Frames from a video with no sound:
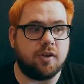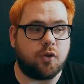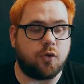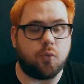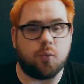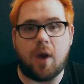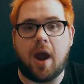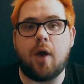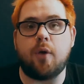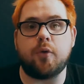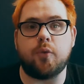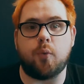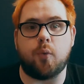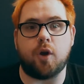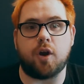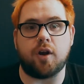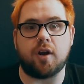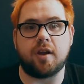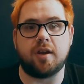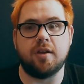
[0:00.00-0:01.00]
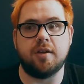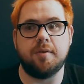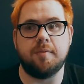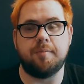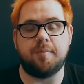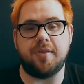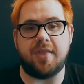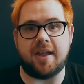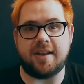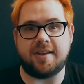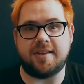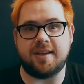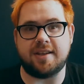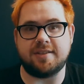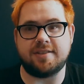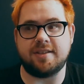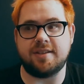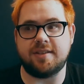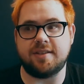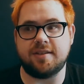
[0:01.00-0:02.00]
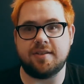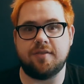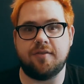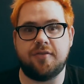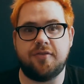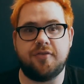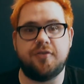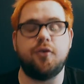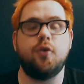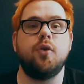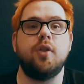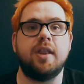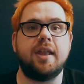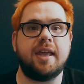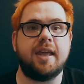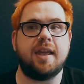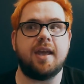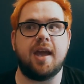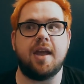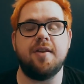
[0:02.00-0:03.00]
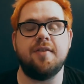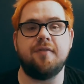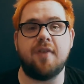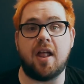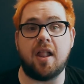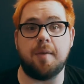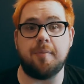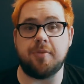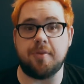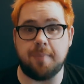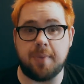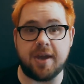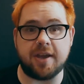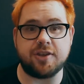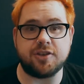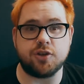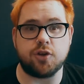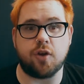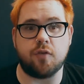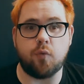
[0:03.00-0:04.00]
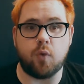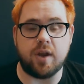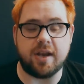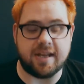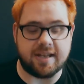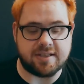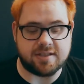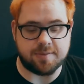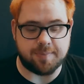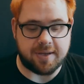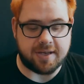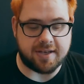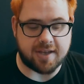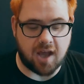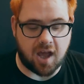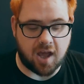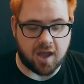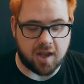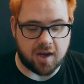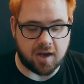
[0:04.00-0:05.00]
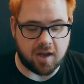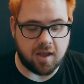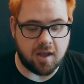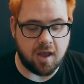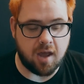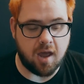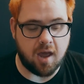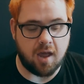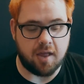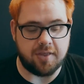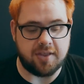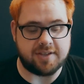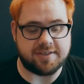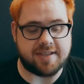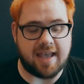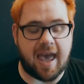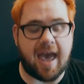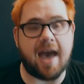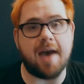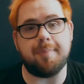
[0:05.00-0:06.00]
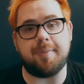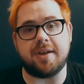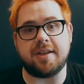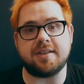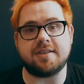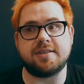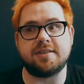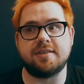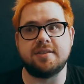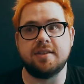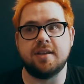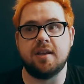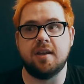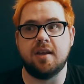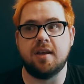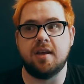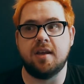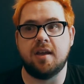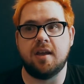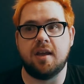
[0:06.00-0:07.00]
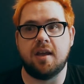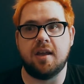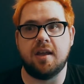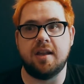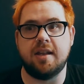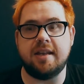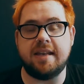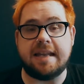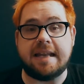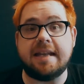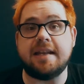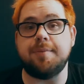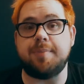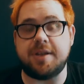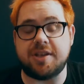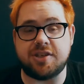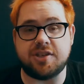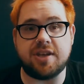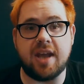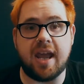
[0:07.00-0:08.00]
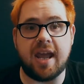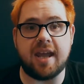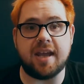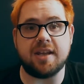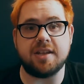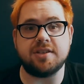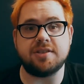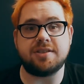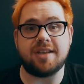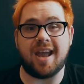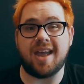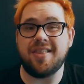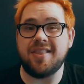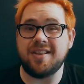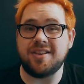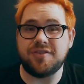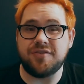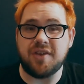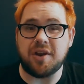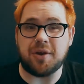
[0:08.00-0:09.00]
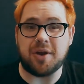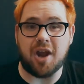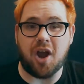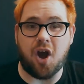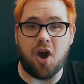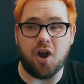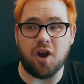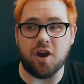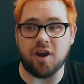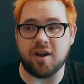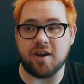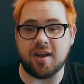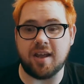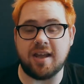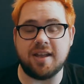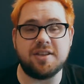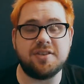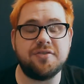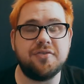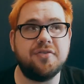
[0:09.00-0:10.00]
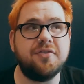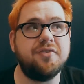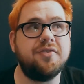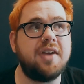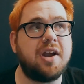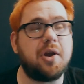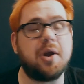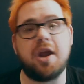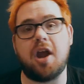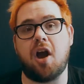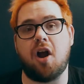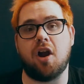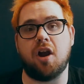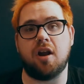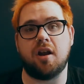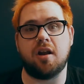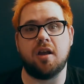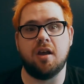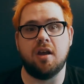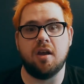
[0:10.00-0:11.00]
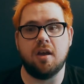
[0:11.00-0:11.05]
groundwork, but that doesn't fully envelop the picture of what needs to be done. These habits need to be changed, and it's very hard. It's very hard.